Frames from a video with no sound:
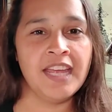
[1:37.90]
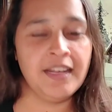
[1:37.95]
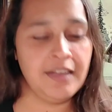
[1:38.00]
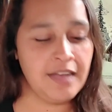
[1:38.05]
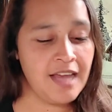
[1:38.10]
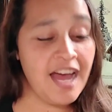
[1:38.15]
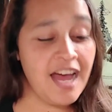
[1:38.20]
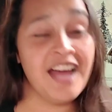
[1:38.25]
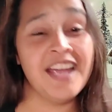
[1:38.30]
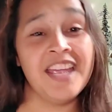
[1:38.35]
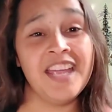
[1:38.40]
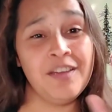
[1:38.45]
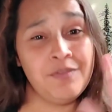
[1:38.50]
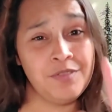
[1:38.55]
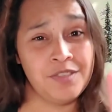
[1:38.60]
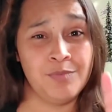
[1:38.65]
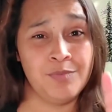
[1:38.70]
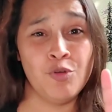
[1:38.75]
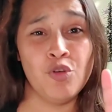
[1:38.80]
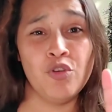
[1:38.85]
And I have
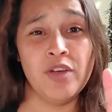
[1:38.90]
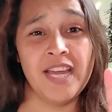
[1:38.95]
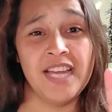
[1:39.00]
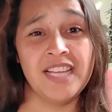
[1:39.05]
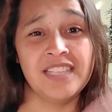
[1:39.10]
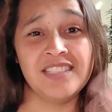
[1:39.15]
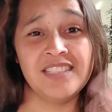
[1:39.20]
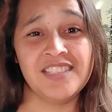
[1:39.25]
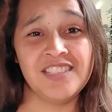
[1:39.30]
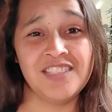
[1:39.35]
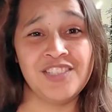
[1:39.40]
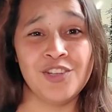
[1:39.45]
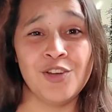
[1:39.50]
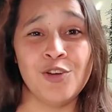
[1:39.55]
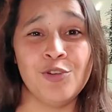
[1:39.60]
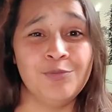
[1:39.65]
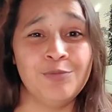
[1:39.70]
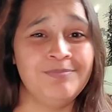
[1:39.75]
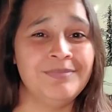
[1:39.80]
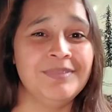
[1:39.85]
small hands,
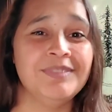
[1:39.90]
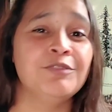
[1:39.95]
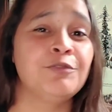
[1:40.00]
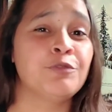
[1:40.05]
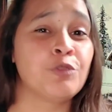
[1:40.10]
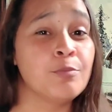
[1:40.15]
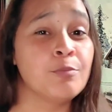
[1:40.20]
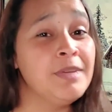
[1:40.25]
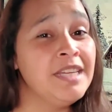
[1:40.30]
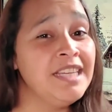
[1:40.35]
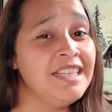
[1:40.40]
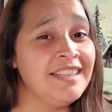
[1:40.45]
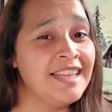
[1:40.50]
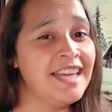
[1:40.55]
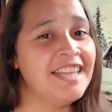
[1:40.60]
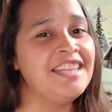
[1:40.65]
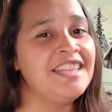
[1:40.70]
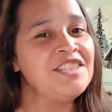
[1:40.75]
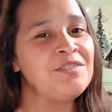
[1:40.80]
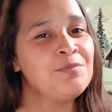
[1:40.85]
so for me
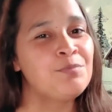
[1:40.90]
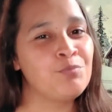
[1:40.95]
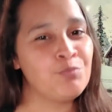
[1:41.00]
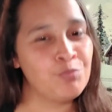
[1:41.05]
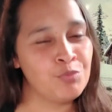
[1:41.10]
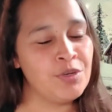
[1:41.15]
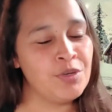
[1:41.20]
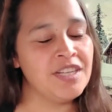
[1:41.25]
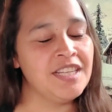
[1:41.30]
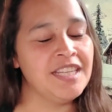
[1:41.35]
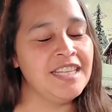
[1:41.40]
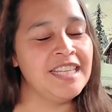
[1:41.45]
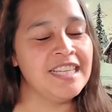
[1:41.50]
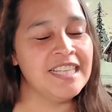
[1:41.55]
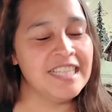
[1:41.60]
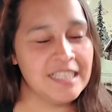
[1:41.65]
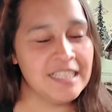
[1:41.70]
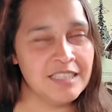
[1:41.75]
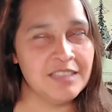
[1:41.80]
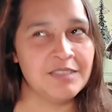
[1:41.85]
that is pretty
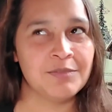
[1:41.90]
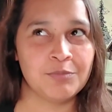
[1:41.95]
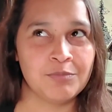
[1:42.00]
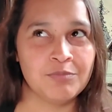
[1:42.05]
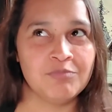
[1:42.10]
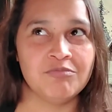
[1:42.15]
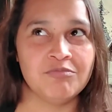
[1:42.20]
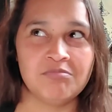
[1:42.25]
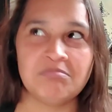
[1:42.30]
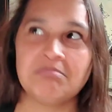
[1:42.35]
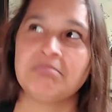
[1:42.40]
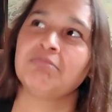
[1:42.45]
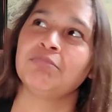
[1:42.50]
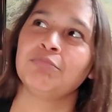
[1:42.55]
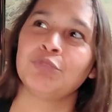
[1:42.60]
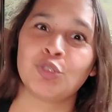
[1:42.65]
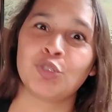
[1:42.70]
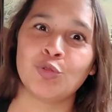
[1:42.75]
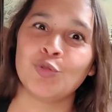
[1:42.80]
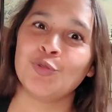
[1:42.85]

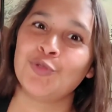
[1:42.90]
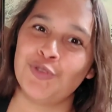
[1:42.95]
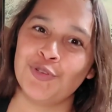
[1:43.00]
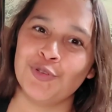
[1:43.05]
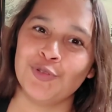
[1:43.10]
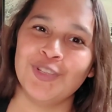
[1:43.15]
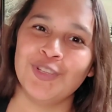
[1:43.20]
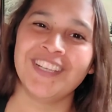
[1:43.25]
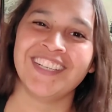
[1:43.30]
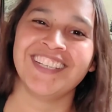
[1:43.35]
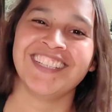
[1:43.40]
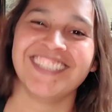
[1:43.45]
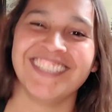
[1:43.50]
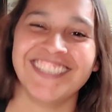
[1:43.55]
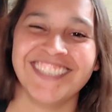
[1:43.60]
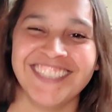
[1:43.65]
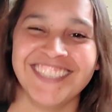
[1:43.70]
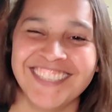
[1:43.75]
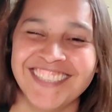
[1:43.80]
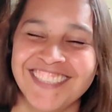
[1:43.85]
crucial.
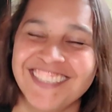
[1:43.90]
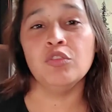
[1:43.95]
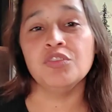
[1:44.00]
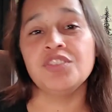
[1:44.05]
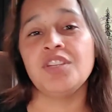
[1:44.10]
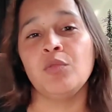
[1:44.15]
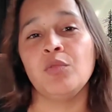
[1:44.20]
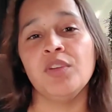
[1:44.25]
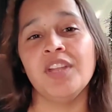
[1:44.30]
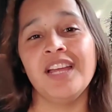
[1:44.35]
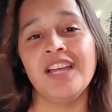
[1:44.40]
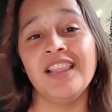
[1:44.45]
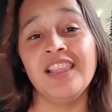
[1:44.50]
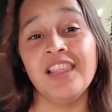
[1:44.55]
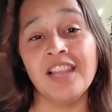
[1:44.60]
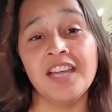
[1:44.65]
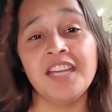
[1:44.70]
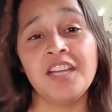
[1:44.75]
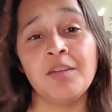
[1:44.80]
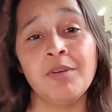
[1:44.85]
Also, what I
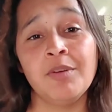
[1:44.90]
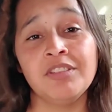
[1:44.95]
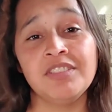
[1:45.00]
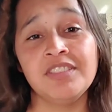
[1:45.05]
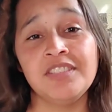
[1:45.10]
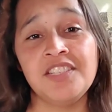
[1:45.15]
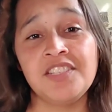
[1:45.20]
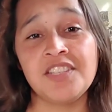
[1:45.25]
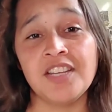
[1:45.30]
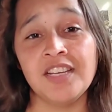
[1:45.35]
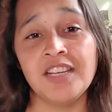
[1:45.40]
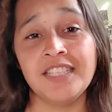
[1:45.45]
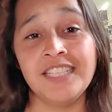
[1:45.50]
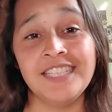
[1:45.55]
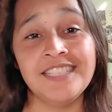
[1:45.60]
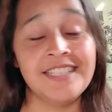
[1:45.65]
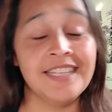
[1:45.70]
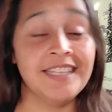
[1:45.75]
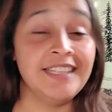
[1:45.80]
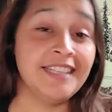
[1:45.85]
like about the design
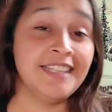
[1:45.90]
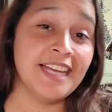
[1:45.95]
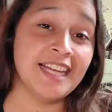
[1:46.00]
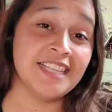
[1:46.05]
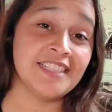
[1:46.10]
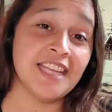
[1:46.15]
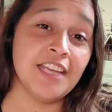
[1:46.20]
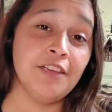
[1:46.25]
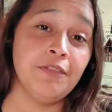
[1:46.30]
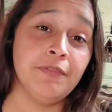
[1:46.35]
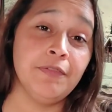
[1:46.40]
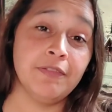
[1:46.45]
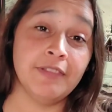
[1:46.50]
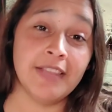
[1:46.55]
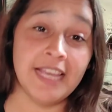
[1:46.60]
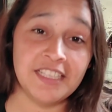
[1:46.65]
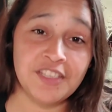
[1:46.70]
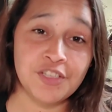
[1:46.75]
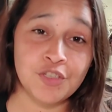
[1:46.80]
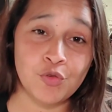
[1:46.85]
is that it has a
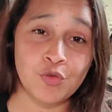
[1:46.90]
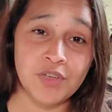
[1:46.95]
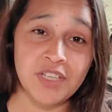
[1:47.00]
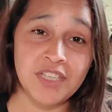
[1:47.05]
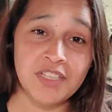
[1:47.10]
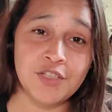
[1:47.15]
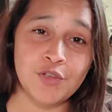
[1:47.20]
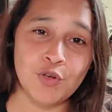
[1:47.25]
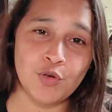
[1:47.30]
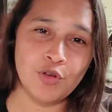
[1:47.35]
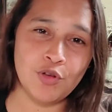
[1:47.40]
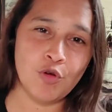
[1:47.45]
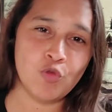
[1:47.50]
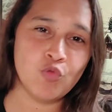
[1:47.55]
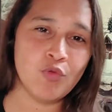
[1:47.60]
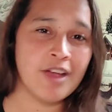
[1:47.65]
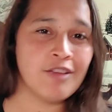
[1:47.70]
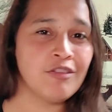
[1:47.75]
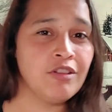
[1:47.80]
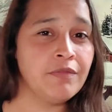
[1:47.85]
flat screen, so no
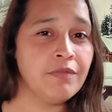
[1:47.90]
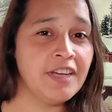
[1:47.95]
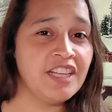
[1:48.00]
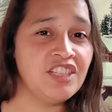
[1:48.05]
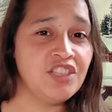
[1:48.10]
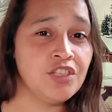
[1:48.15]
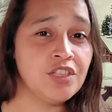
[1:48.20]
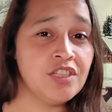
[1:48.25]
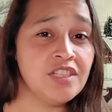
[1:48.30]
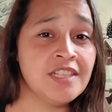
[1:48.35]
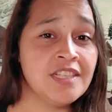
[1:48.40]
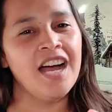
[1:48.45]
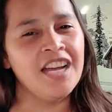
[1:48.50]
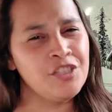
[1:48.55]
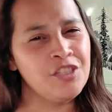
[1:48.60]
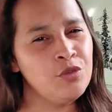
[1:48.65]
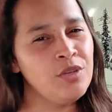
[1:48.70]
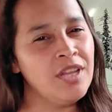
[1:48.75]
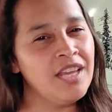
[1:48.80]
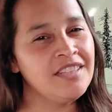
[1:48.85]
round of edges. I
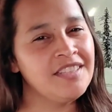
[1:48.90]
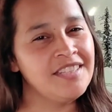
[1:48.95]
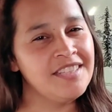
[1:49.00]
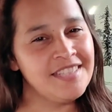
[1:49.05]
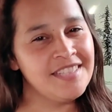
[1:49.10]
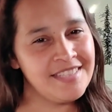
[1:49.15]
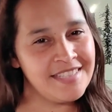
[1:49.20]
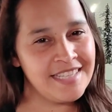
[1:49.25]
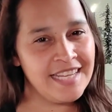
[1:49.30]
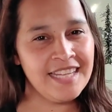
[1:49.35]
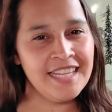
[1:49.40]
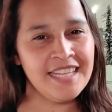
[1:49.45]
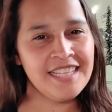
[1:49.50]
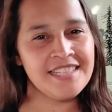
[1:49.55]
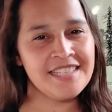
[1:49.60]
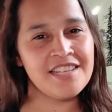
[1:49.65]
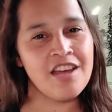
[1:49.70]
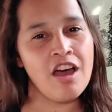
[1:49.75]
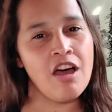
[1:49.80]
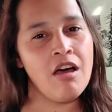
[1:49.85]
do like the
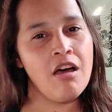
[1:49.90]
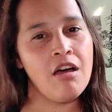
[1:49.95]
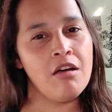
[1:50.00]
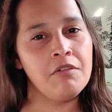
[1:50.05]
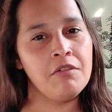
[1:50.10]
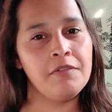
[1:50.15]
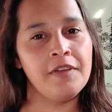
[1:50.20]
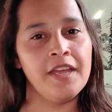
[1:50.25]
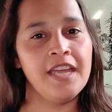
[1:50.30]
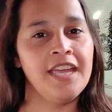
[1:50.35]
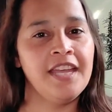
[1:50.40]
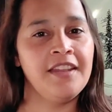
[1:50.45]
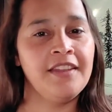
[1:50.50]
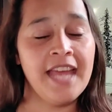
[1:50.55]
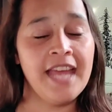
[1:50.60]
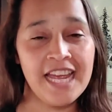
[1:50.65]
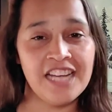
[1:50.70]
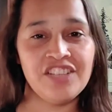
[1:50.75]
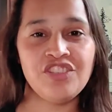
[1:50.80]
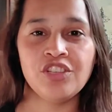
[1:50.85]
aesthetics of an
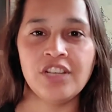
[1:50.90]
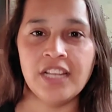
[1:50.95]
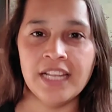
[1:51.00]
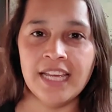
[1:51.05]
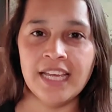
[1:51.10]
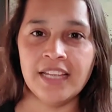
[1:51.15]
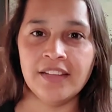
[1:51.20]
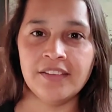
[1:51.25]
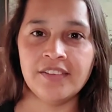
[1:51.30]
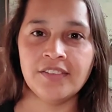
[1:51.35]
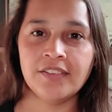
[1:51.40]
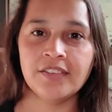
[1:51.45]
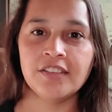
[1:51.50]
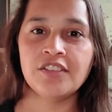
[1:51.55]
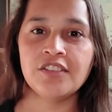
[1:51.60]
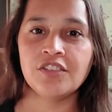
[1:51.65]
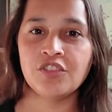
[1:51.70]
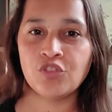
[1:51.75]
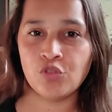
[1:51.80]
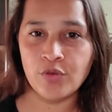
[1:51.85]
edge glass
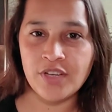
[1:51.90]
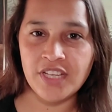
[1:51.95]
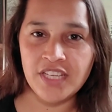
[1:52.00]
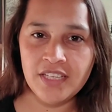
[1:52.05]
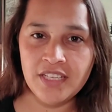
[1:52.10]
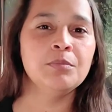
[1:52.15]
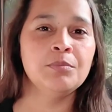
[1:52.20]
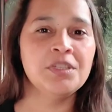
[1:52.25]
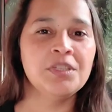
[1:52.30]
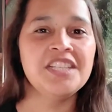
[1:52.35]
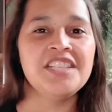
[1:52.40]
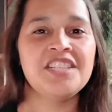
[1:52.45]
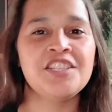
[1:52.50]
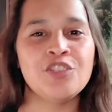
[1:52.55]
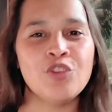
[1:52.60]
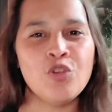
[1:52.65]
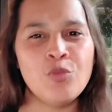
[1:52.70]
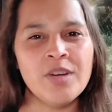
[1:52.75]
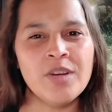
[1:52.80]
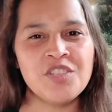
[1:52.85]
screen, but it's
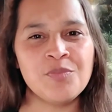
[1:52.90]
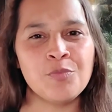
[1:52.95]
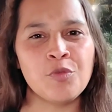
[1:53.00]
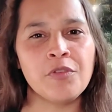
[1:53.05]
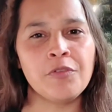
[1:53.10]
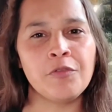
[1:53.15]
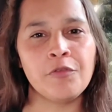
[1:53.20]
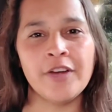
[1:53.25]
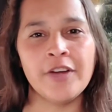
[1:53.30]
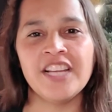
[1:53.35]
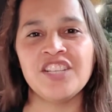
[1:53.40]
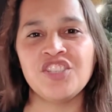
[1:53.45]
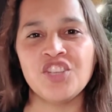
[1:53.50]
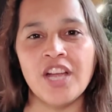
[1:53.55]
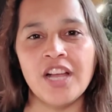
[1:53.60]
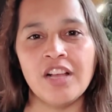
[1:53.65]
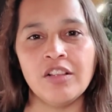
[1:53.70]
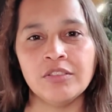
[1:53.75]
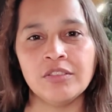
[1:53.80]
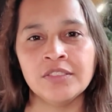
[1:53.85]
so much more
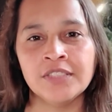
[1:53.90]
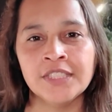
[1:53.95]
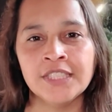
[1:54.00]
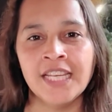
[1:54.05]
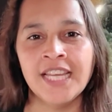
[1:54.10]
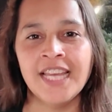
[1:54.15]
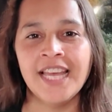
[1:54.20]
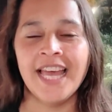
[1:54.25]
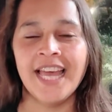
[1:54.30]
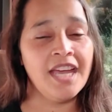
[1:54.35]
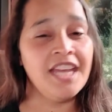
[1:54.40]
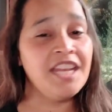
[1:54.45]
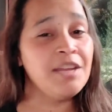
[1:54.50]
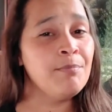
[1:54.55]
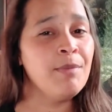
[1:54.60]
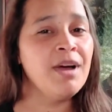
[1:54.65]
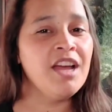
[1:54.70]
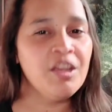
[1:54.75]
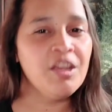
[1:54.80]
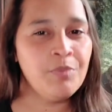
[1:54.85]
fragile. And
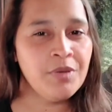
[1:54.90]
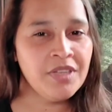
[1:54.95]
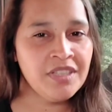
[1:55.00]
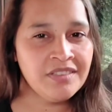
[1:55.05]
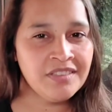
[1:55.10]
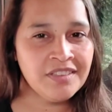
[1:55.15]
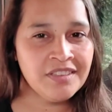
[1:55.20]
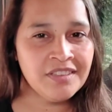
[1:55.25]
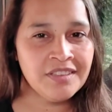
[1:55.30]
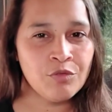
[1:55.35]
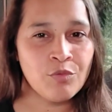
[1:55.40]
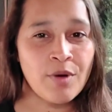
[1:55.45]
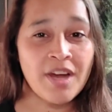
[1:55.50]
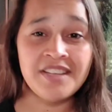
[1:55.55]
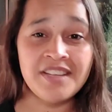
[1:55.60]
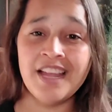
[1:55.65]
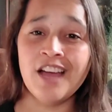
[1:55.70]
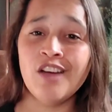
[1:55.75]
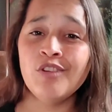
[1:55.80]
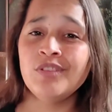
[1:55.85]
in my opinion,
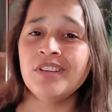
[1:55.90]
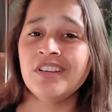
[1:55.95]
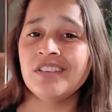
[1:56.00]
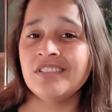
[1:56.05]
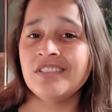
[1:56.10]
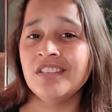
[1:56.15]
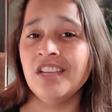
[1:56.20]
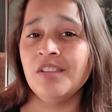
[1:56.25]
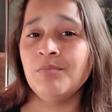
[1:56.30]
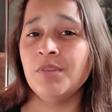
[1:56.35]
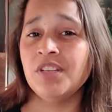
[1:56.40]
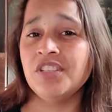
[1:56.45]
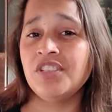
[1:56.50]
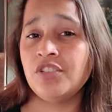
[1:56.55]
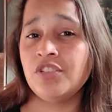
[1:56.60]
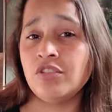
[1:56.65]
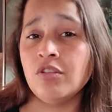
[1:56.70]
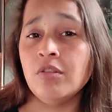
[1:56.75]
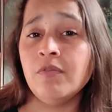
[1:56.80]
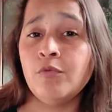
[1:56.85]
right now there's not much
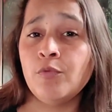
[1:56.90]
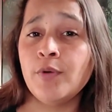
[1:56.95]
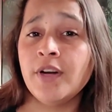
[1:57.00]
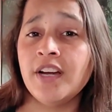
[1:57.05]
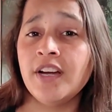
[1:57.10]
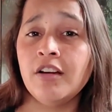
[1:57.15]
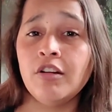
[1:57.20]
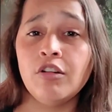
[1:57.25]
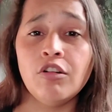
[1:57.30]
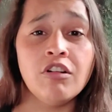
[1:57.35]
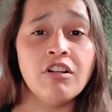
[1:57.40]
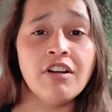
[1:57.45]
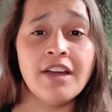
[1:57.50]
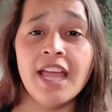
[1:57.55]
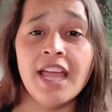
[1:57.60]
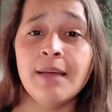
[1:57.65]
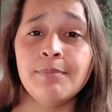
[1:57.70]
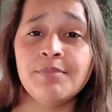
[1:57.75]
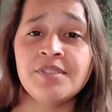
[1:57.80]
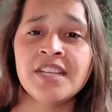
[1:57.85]
software or
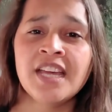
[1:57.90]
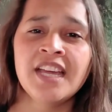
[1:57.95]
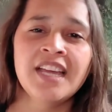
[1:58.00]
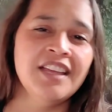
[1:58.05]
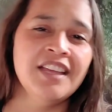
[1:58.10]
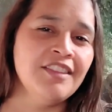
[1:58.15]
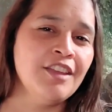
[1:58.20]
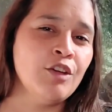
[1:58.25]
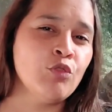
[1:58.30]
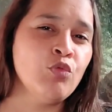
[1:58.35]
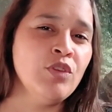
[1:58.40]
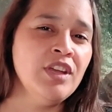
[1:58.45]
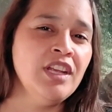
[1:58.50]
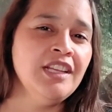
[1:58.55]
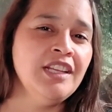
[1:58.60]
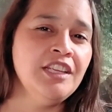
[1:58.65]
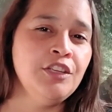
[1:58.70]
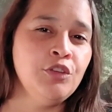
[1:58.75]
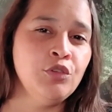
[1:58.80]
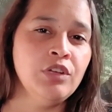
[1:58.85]
apps that
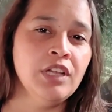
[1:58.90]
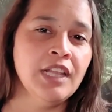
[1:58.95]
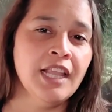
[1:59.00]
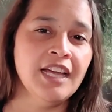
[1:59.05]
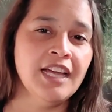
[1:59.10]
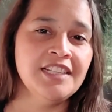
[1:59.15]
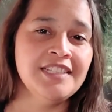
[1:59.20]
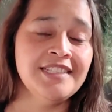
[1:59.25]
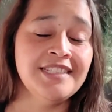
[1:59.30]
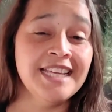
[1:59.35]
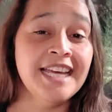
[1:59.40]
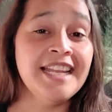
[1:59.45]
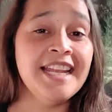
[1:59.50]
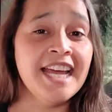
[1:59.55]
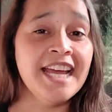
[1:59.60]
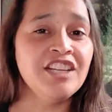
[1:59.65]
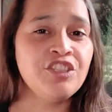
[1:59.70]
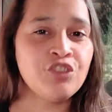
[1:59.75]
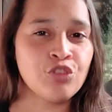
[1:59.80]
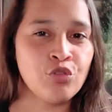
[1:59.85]
really utilize that
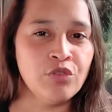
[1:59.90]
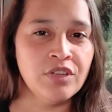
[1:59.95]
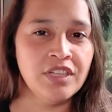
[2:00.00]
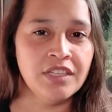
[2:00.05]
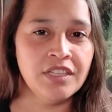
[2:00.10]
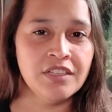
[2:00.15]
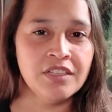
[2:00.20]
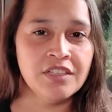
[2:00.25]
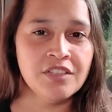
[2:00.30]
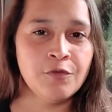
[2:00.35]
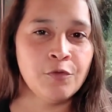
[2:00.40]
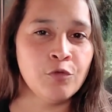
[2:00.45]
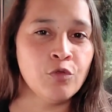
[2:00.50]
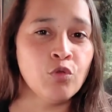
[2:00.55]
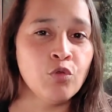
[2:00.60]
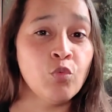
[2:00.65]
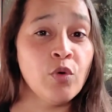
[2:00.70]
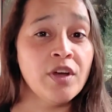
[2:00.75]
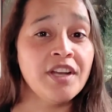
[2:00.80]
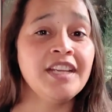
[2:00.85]
edge screen
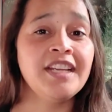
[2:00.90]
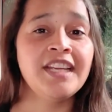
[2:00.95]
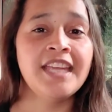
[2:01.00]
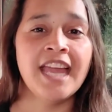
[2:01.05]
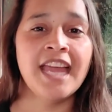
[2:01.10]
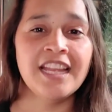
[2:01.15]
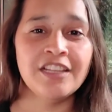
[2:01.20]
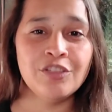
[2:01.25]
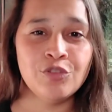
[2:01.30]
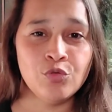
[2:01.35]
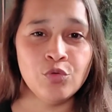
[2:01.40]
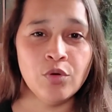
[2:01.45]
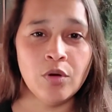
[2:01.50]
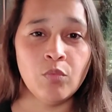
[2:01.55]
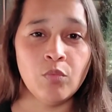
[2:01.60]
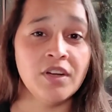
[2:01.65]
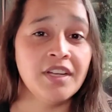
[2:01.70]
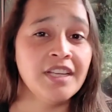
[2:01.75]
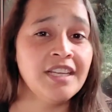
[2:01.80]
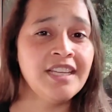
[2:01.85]
for what it can do
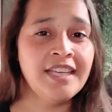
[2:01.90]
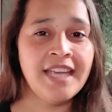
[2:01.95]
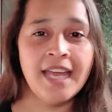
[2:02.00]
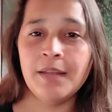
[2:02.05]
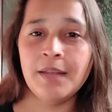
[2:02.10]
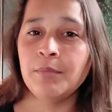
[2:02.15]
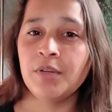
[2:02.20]
and what it can